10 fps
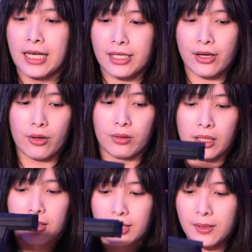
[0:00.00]
So
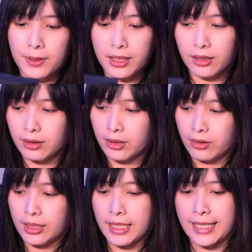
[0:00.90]
this particular
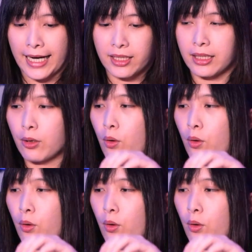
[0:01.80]
unit is actually